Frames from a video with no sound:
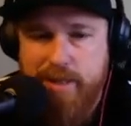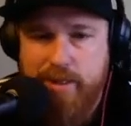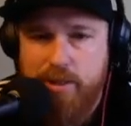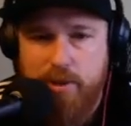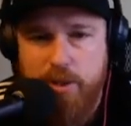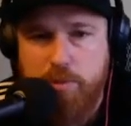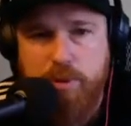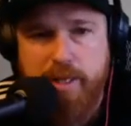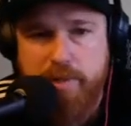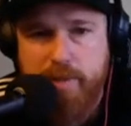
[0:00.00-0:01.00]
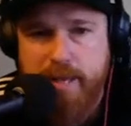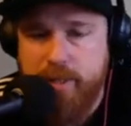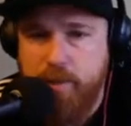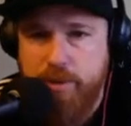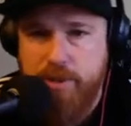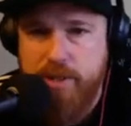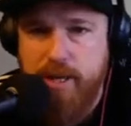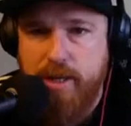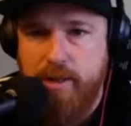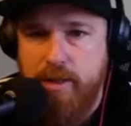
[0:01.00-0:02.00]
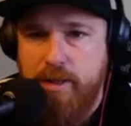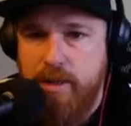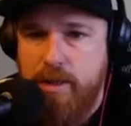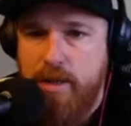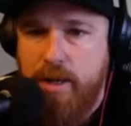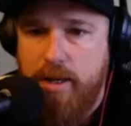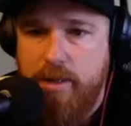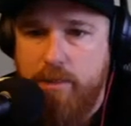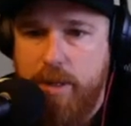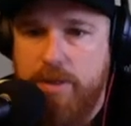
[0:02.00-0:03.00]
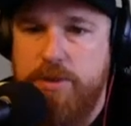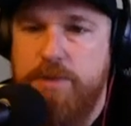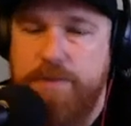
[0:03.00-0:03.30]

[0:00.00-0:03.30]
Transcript: that they'll just bring it back to pristine, because